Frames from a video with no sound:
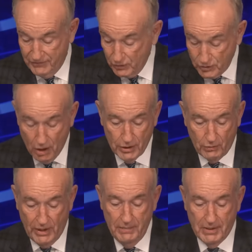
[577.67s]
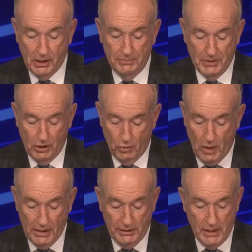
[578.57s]
If you don't agree, bill at bill
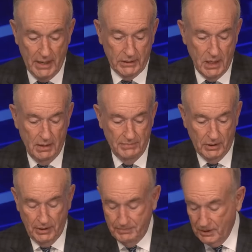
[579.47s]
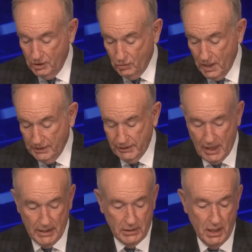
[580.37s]
o'reilly dot com, bill at bill o'reilly
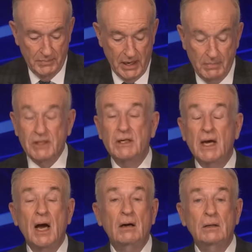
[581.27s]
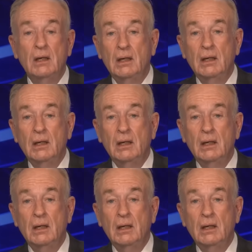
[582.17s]
dot com, name and town,